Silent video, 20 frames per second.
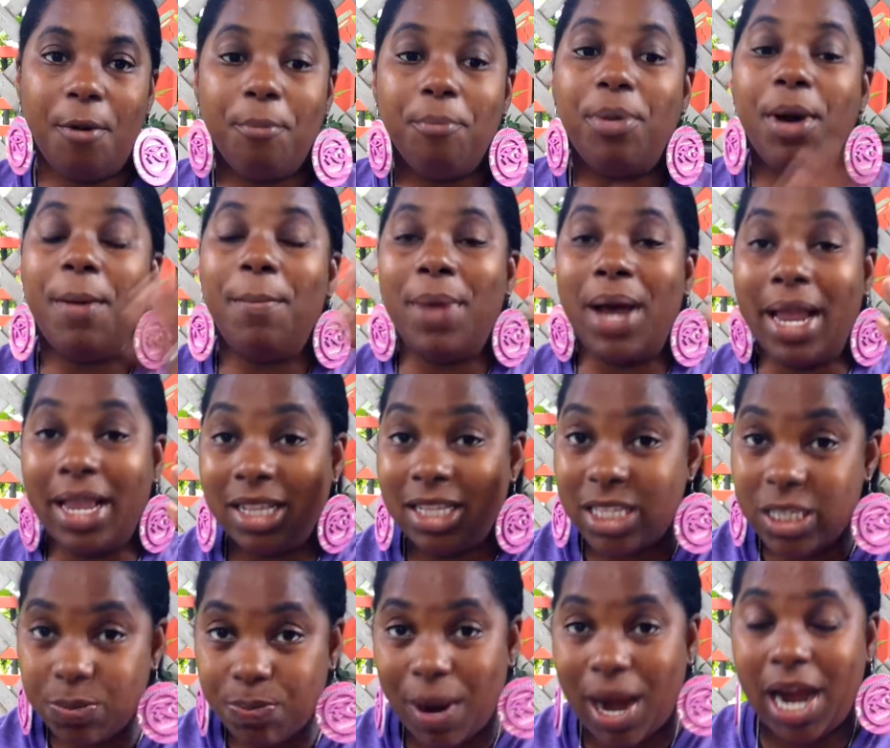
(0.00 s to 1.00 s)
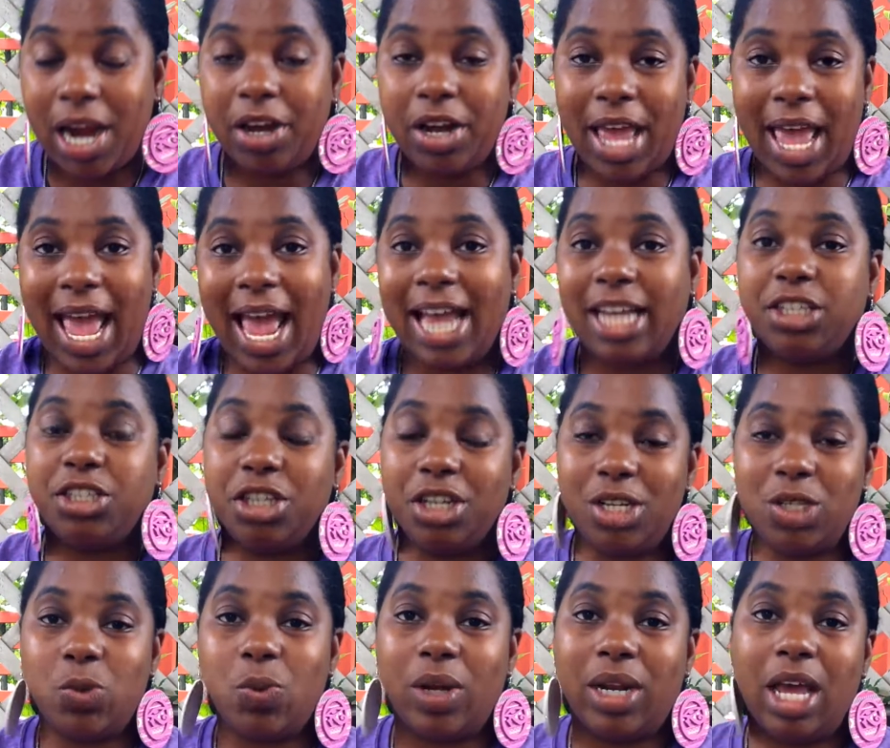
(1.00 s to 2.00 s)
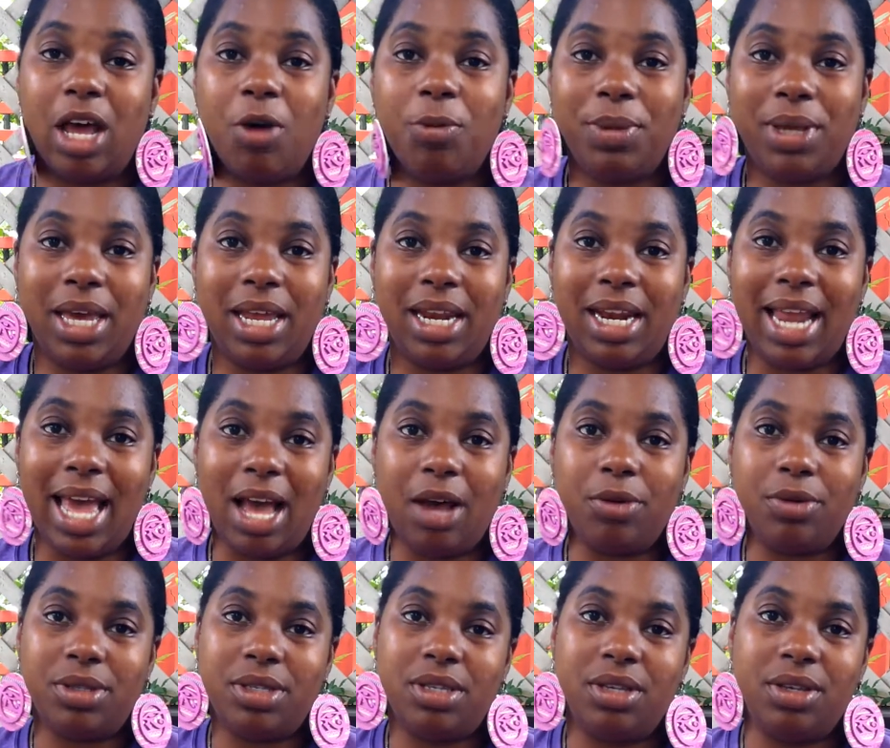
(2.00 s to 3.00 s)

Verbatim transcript: But my inspired action is what helped get it out.